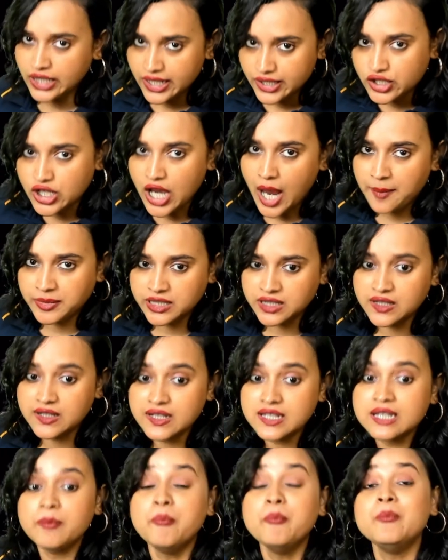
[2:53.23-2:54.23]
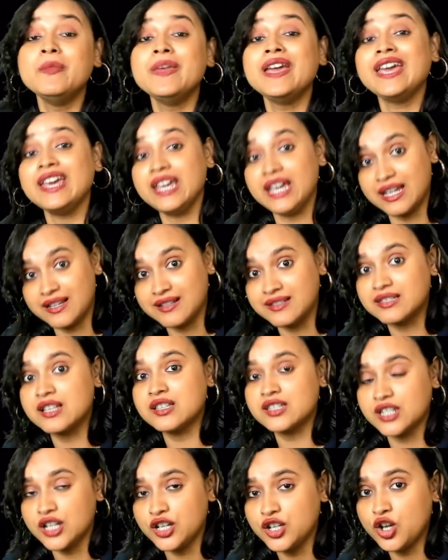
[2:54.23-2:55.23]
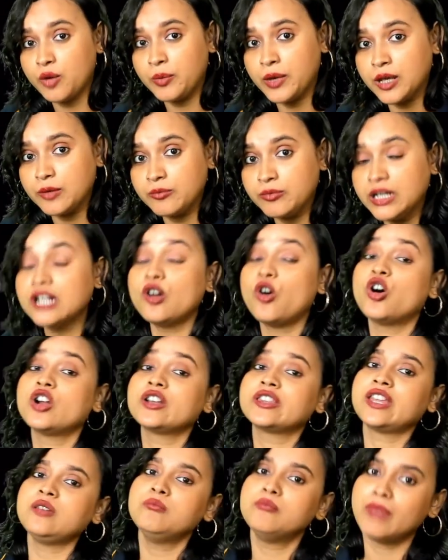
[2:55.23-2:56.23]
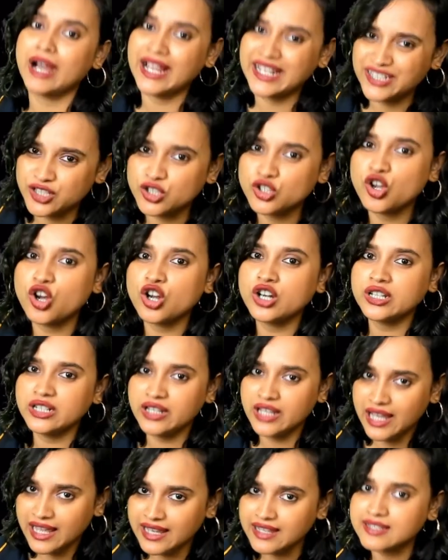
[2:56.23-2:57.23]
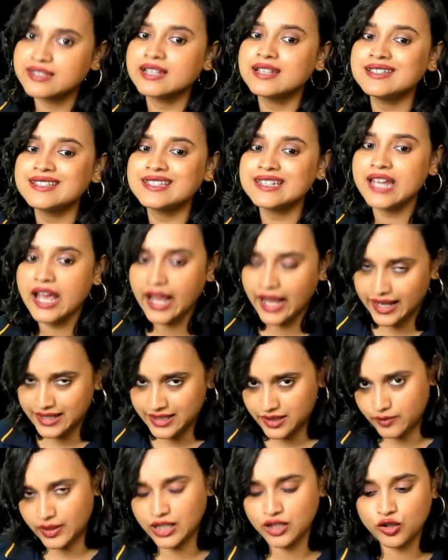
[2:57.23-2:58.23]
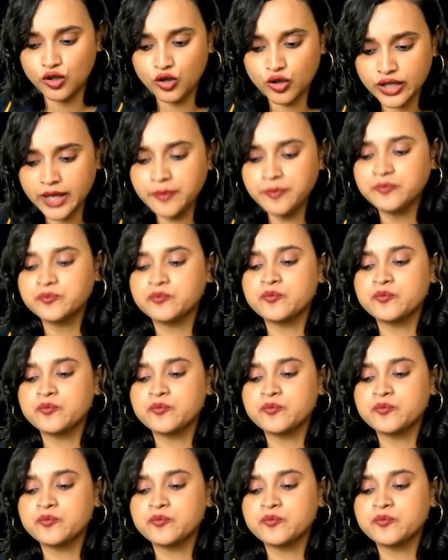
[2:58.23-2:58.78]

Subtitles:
chapters may exist in your paper or they might not exist as well. Okay?